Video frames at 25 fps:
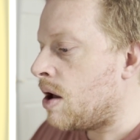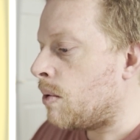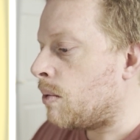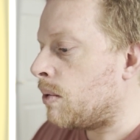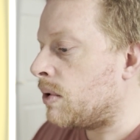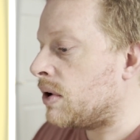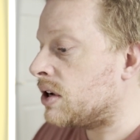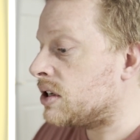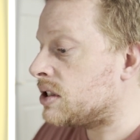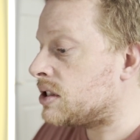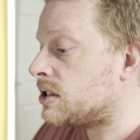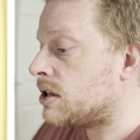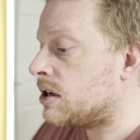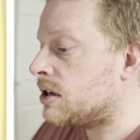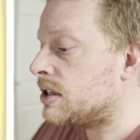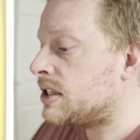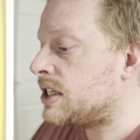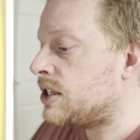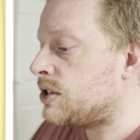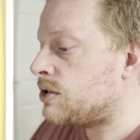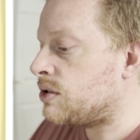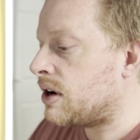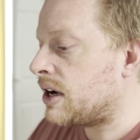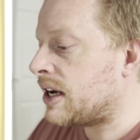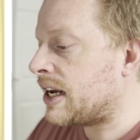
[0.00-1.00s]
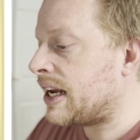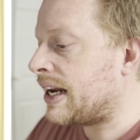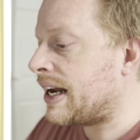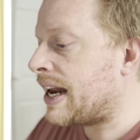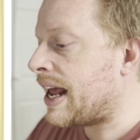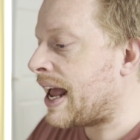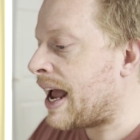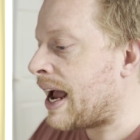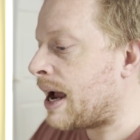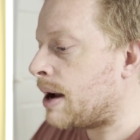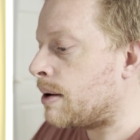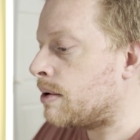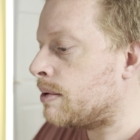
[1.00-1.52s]
When I started tracking
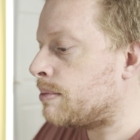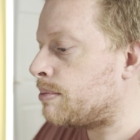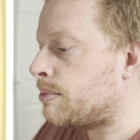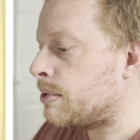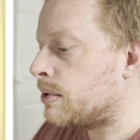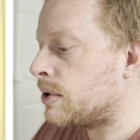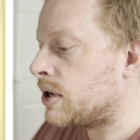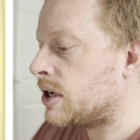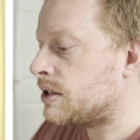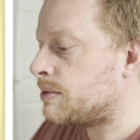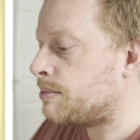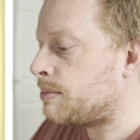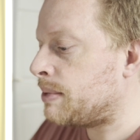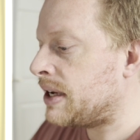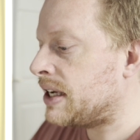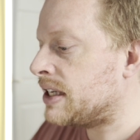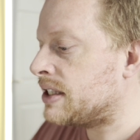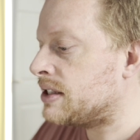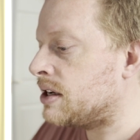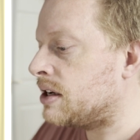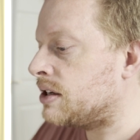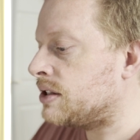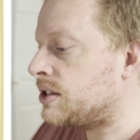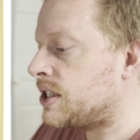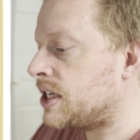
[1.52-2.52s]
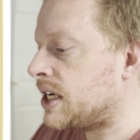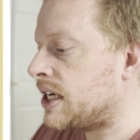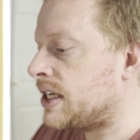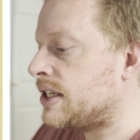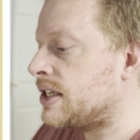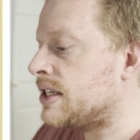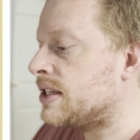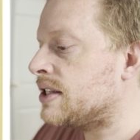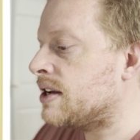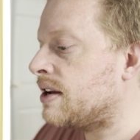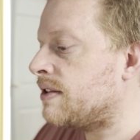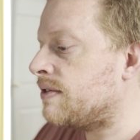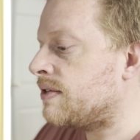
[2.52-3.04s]
how a product's BSR
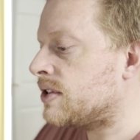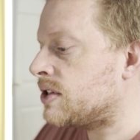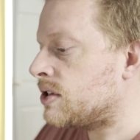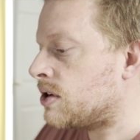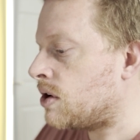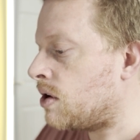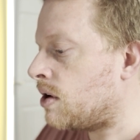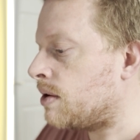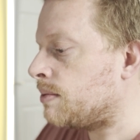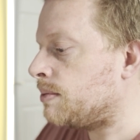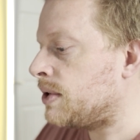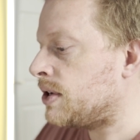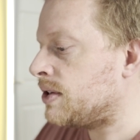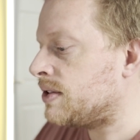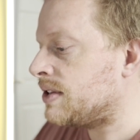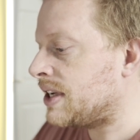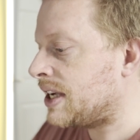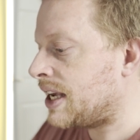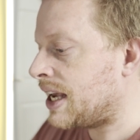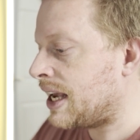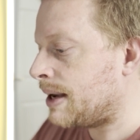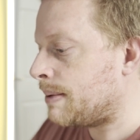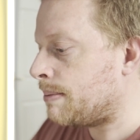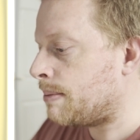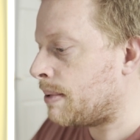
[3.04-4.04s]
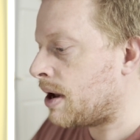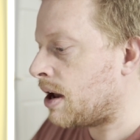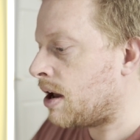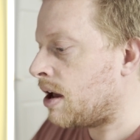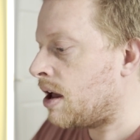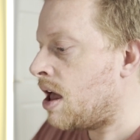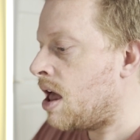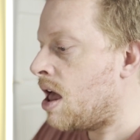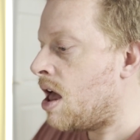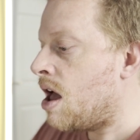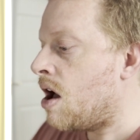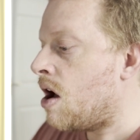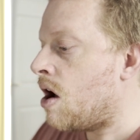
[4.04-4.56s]
changes over time using Keeper,
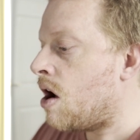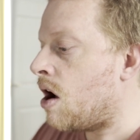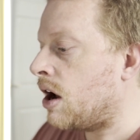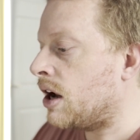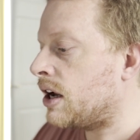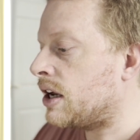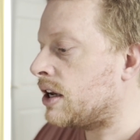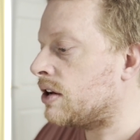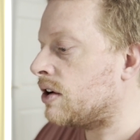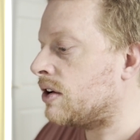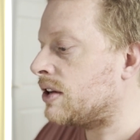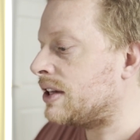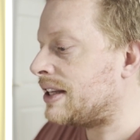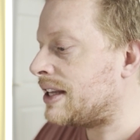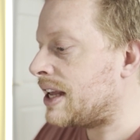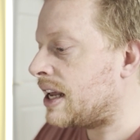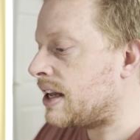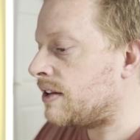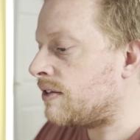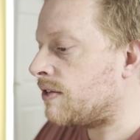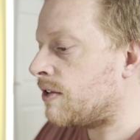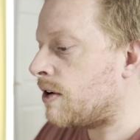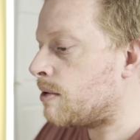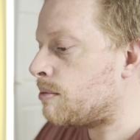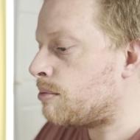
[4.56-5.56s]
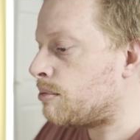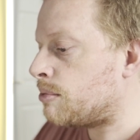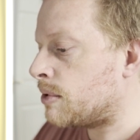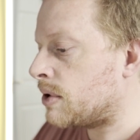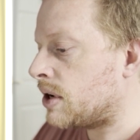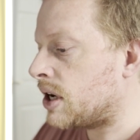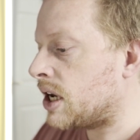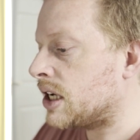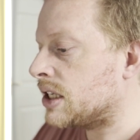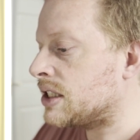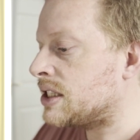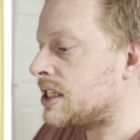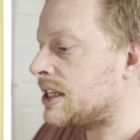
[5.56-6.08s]
I could identify
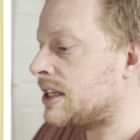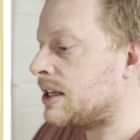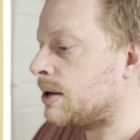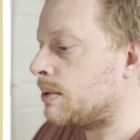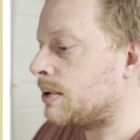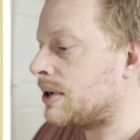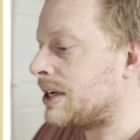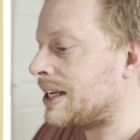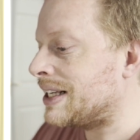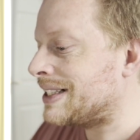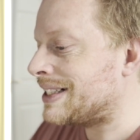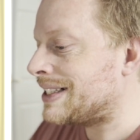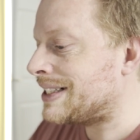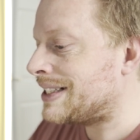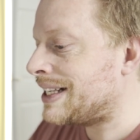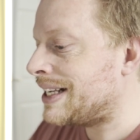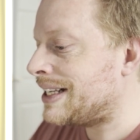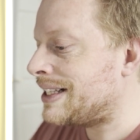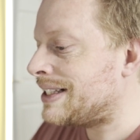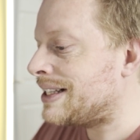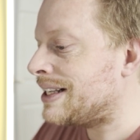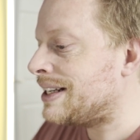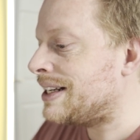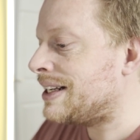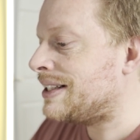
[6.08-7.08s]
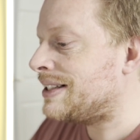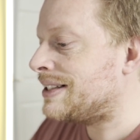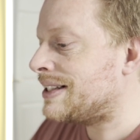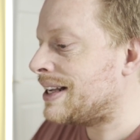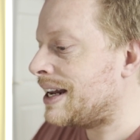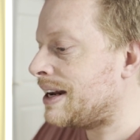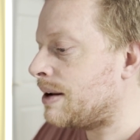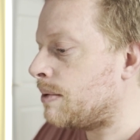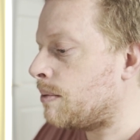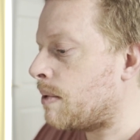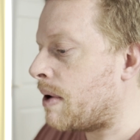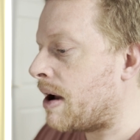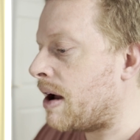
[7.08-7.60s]
products that were consistently
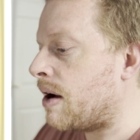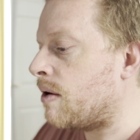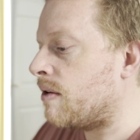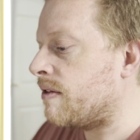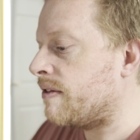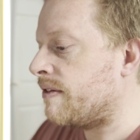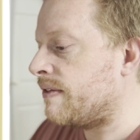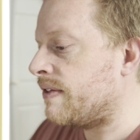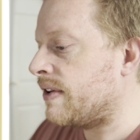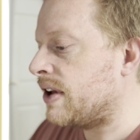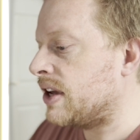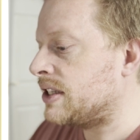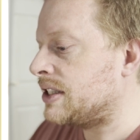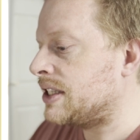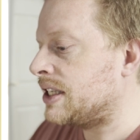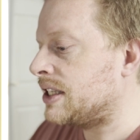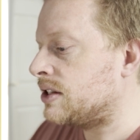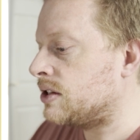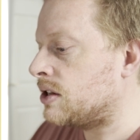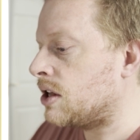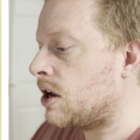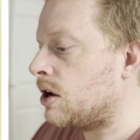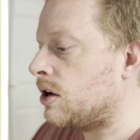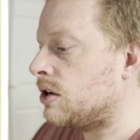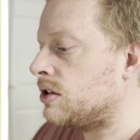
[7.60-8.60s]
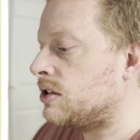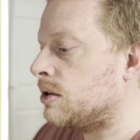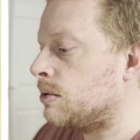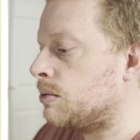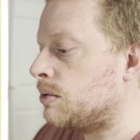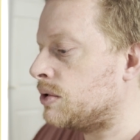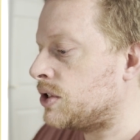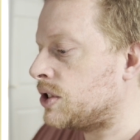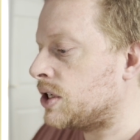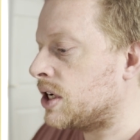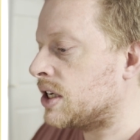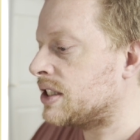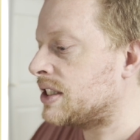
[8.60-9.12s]
selling well versus those that were
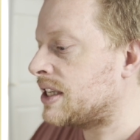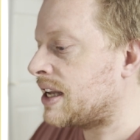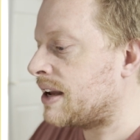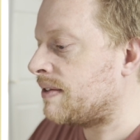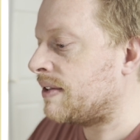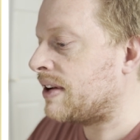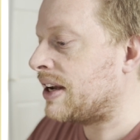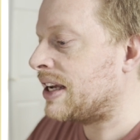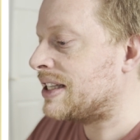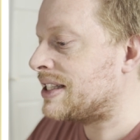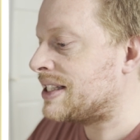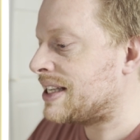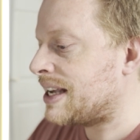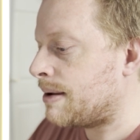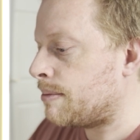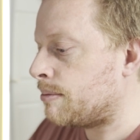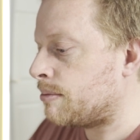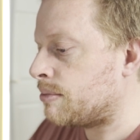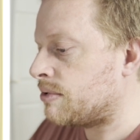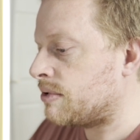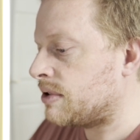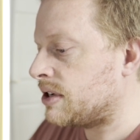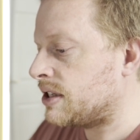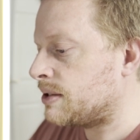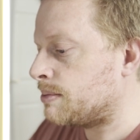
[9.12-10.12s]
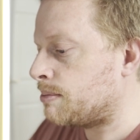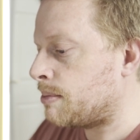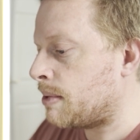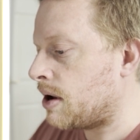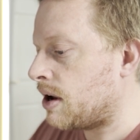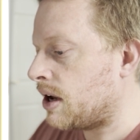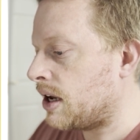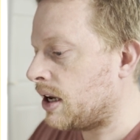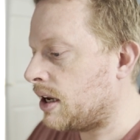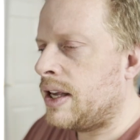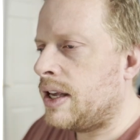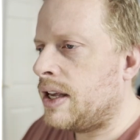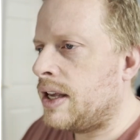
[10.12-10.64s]
just having a temporary
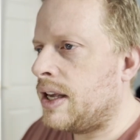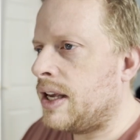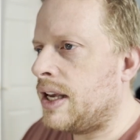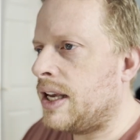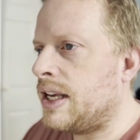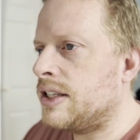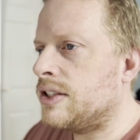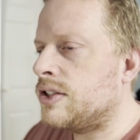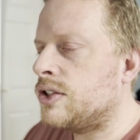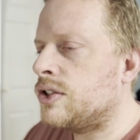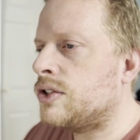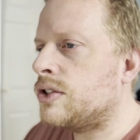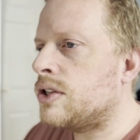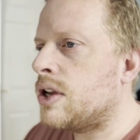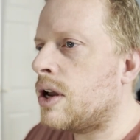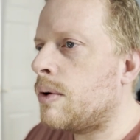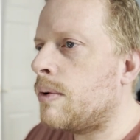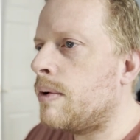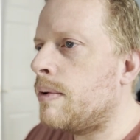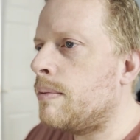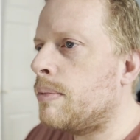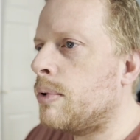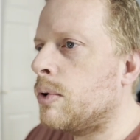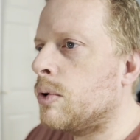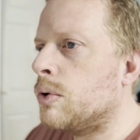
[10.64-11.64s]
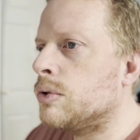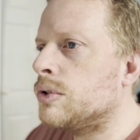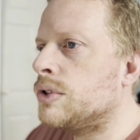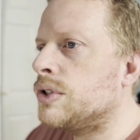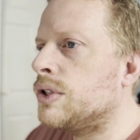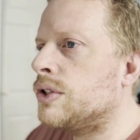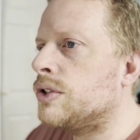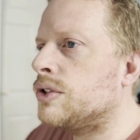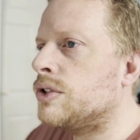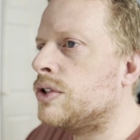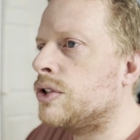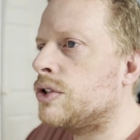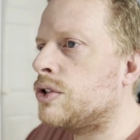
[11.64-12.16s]
spike. It's so
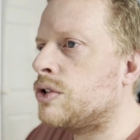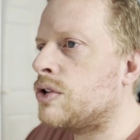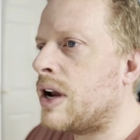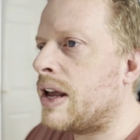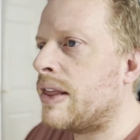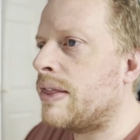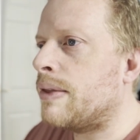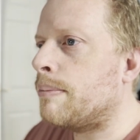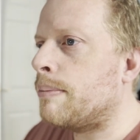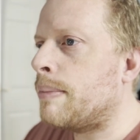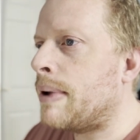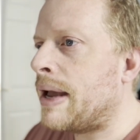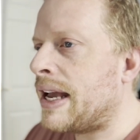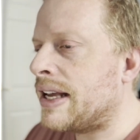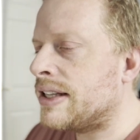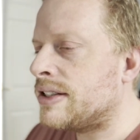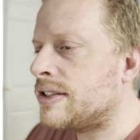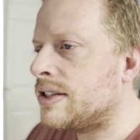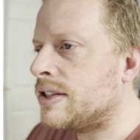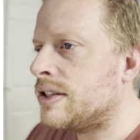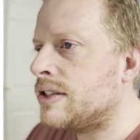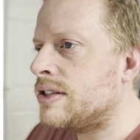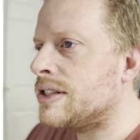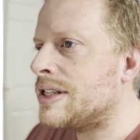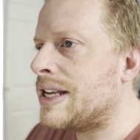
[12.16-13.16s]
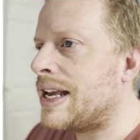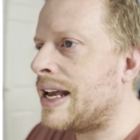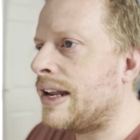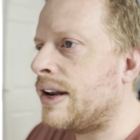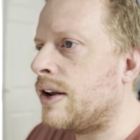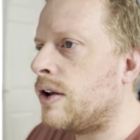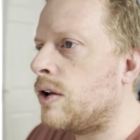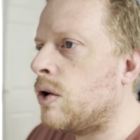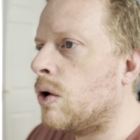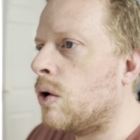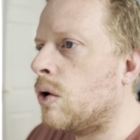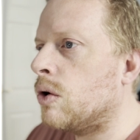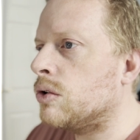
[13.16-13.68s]
important to track the patterns
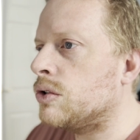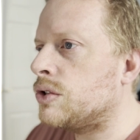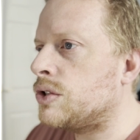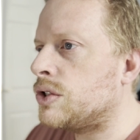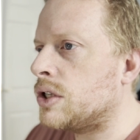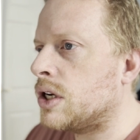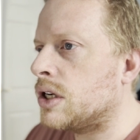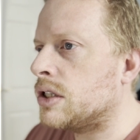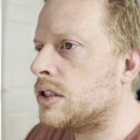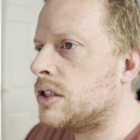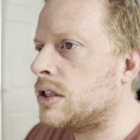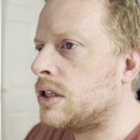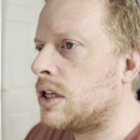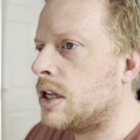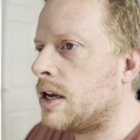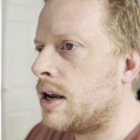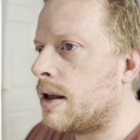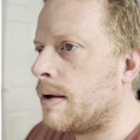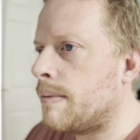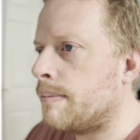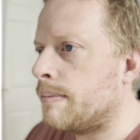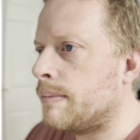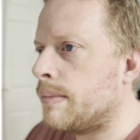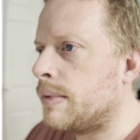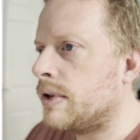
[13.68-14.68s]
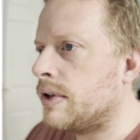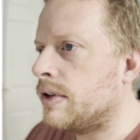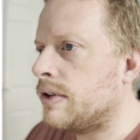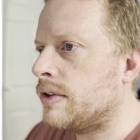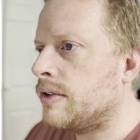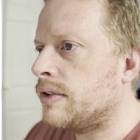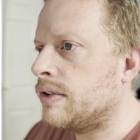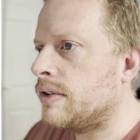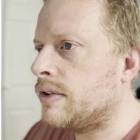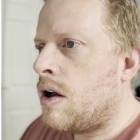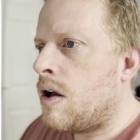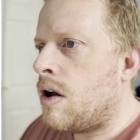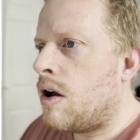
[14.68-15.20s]
and not just the
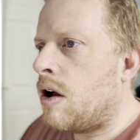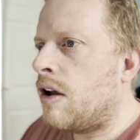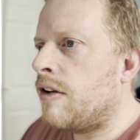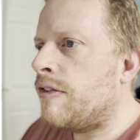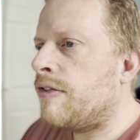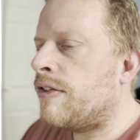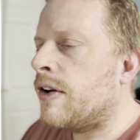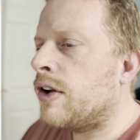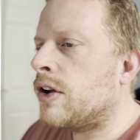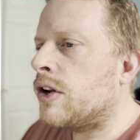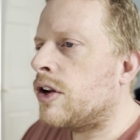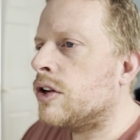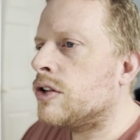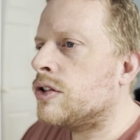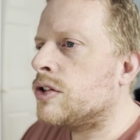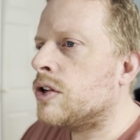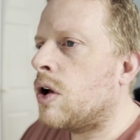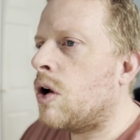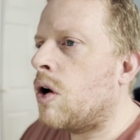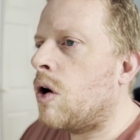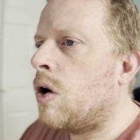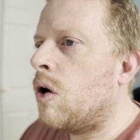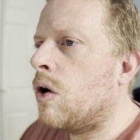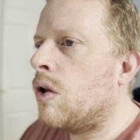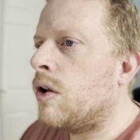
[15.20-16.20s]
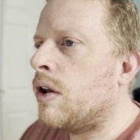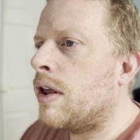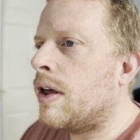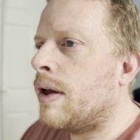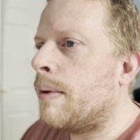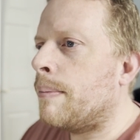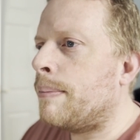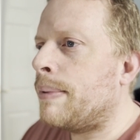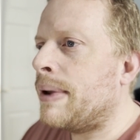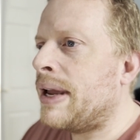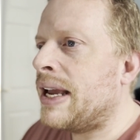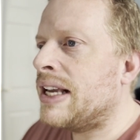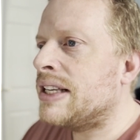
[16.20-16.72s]
numbers. I focus on a
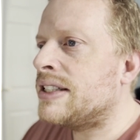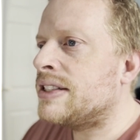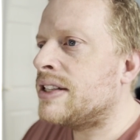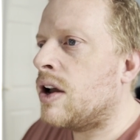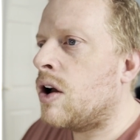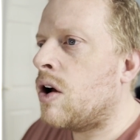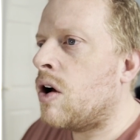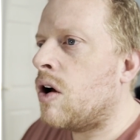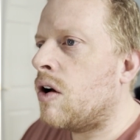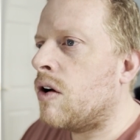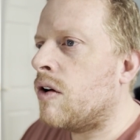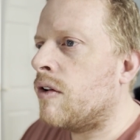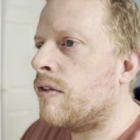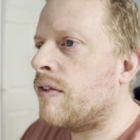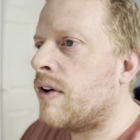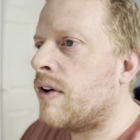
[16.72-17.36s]
BSR of